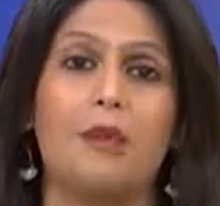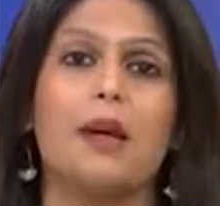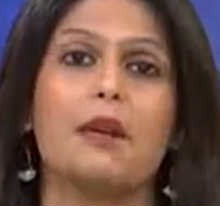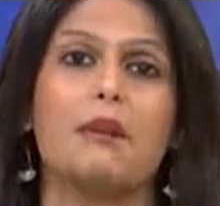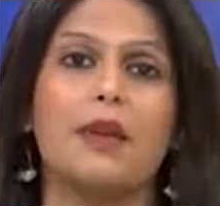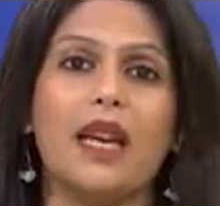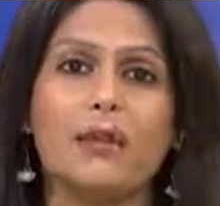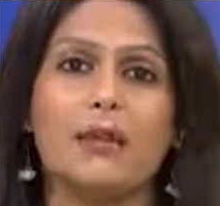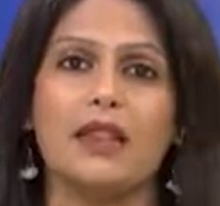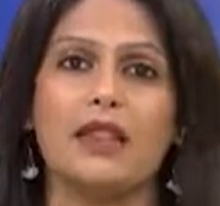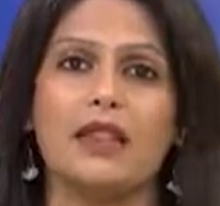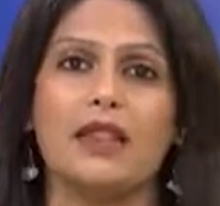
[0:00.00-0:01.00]
But big
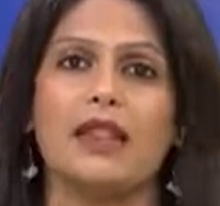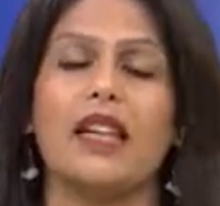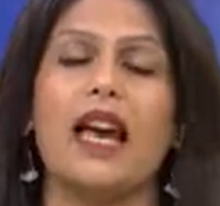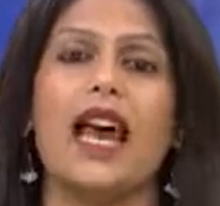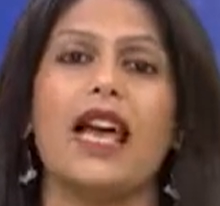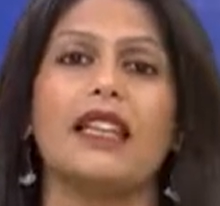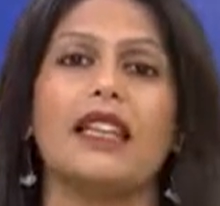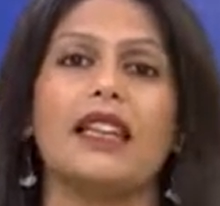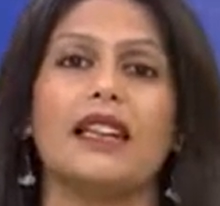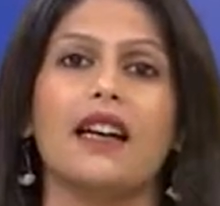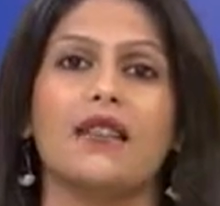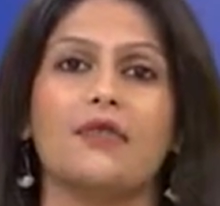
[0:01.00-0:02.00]
business and the
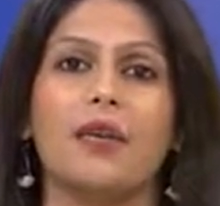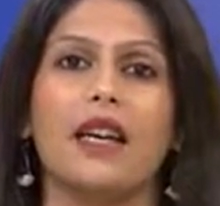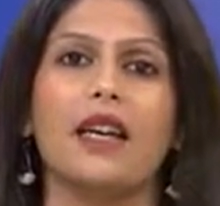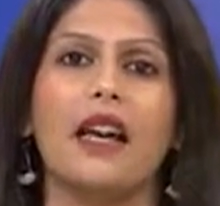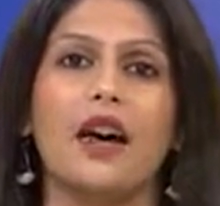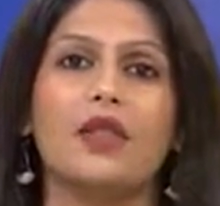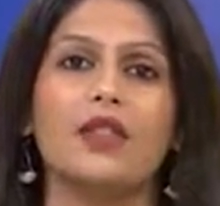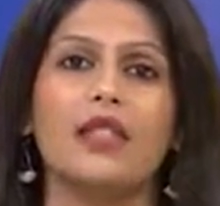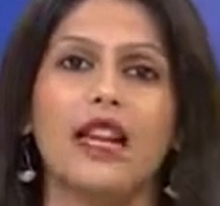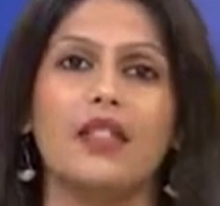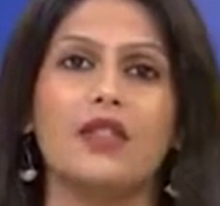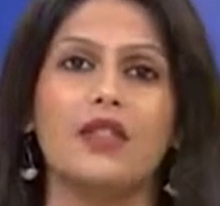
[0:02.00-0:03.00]
government now
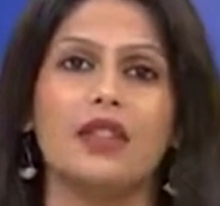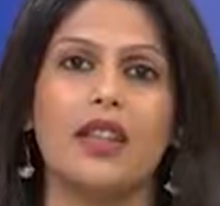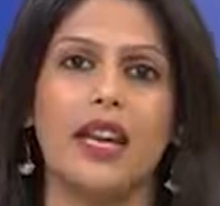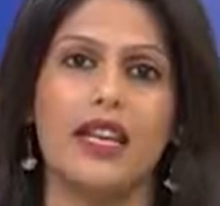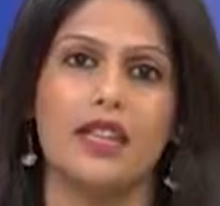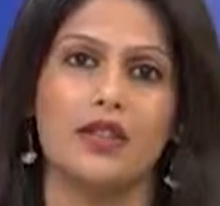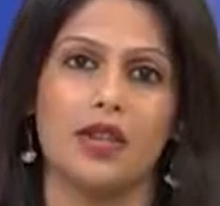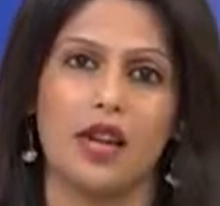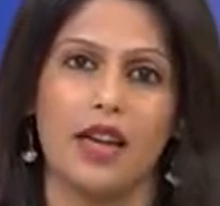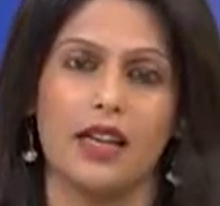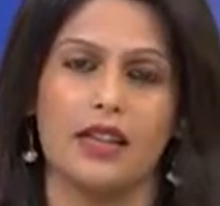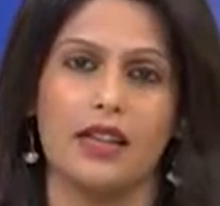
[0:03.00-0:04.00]
stands to gain in
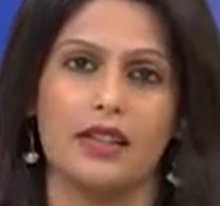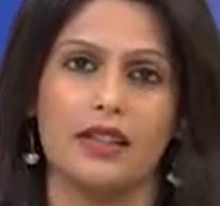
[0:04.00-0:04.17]
China.